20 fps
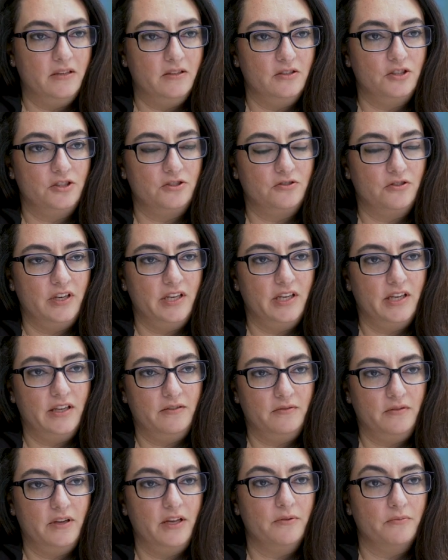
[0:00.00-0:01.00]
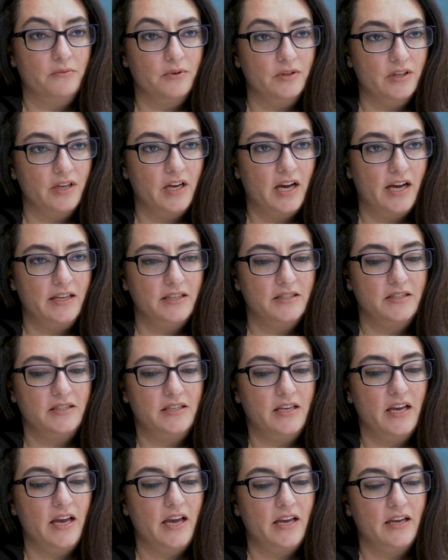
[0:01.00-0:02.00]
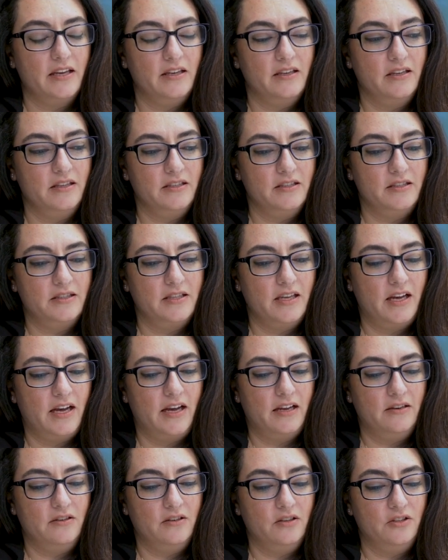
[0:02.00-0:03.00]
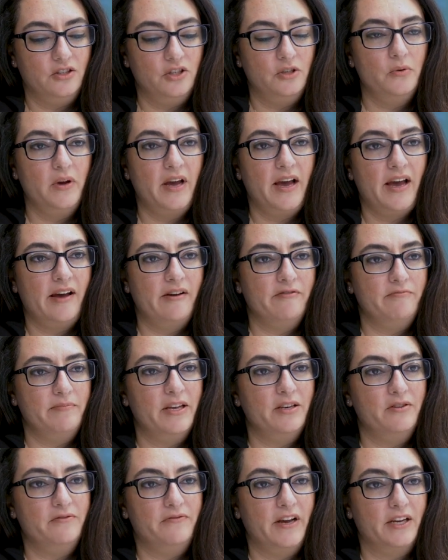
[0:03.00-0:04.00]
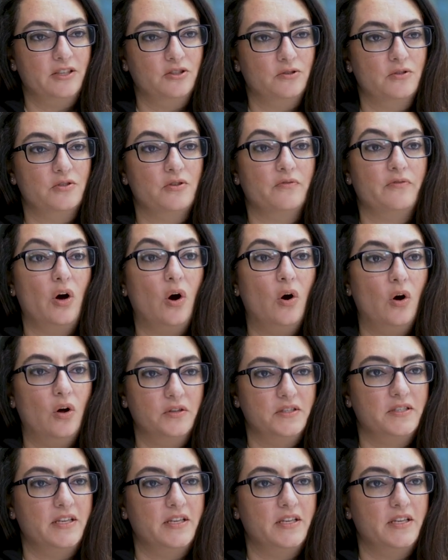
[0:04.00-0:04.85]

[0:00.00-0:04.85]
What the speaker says: industry and really ISEA is that you have manufacturers of all